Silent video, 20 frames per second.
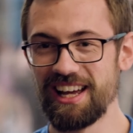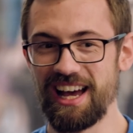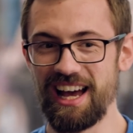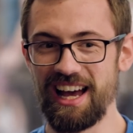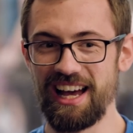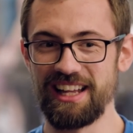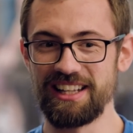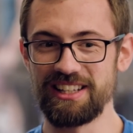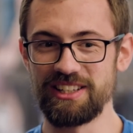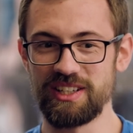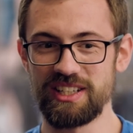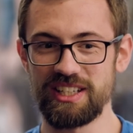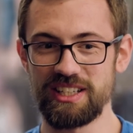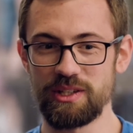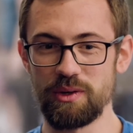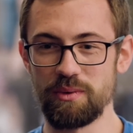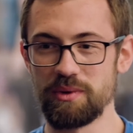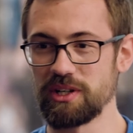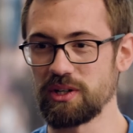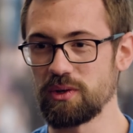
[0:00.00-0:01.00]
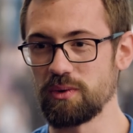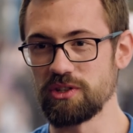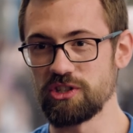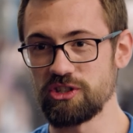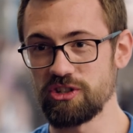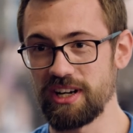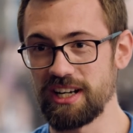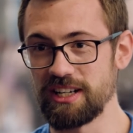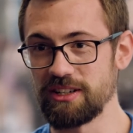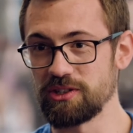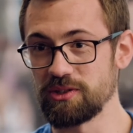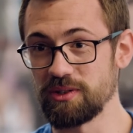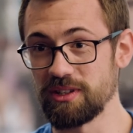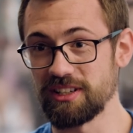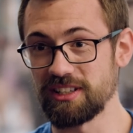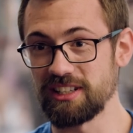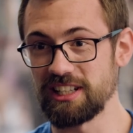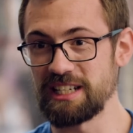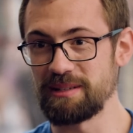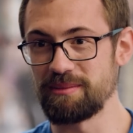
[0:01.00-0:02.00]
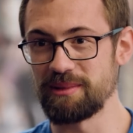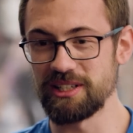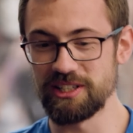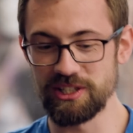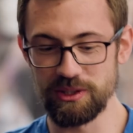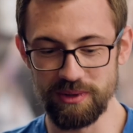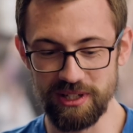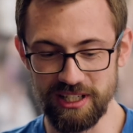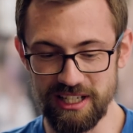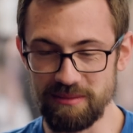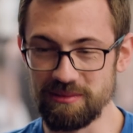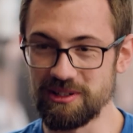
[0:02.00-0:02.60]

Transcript: And you don't want to go and train or do other climbing because you want to keep